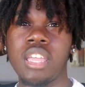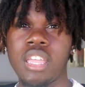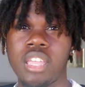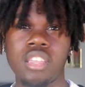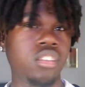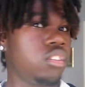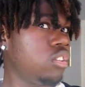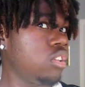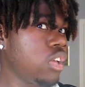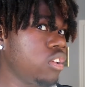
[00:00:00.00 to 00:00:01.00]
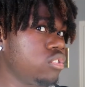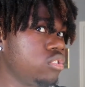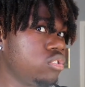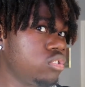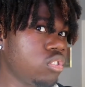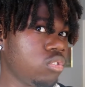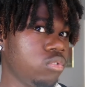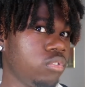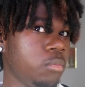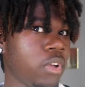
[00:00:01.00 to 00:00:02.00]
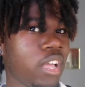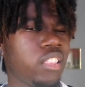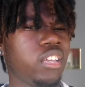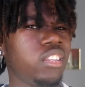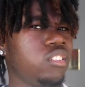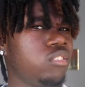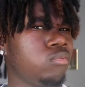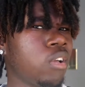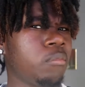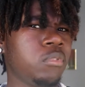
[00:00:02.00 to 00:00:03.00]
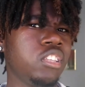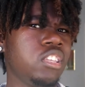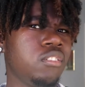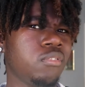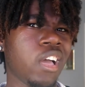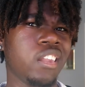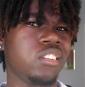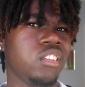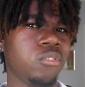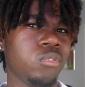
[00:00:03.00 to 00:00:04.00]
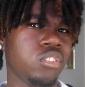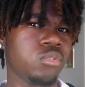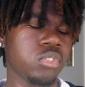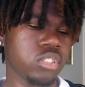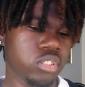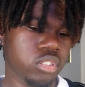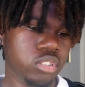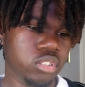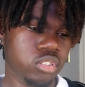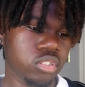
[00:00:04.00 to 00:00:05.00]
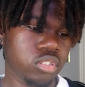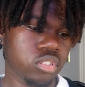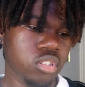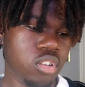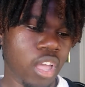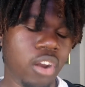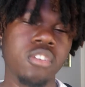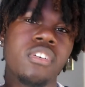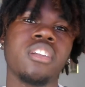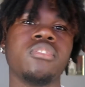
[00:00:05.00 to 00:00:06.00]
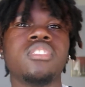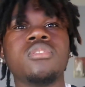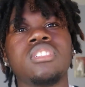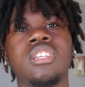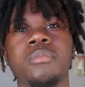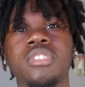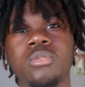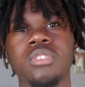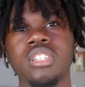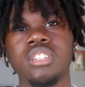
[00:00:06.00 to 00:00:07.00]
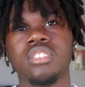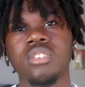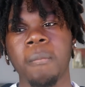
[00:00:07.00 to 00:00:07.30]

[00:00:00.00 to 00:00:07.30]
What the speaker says: And yeah, so if I highlighted, I believe I didn't get a retwist. I don't know if I had a retwist in between